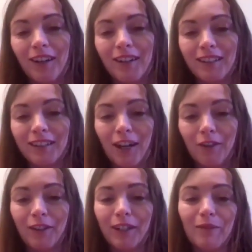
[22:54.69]
are in
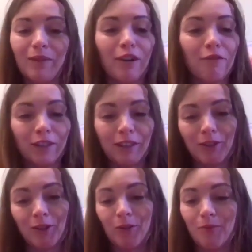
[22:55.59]
Africa, but Africa
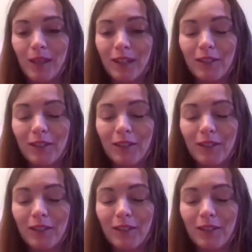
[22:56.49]
is so big.